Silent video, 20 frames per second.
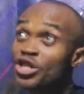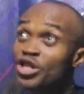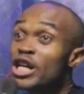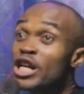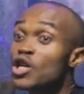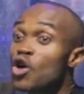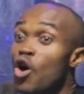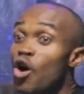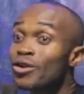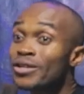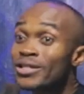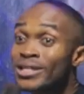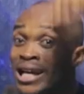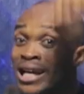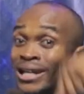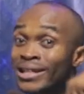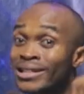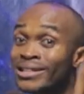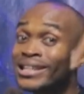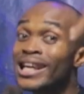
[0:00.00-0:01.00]
see God
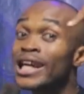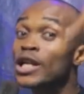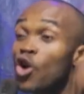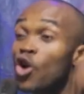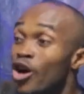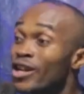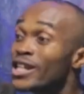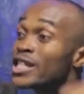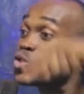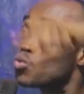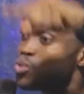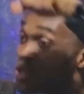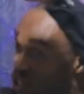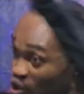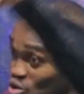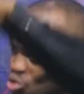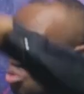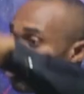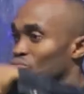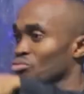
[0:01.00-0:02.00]
saying, The Lord is
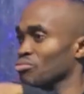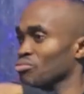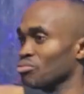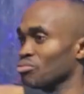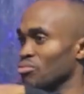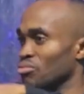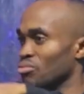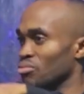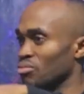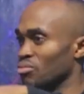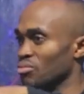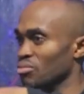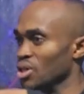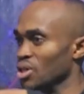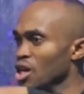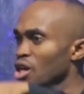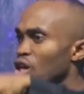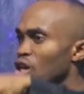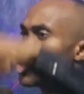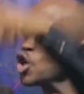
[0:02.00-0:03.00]
with you.
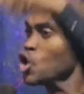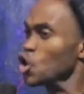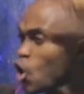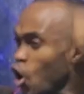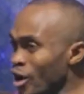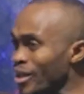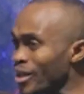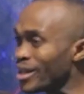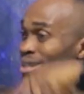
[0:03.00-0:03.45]
Go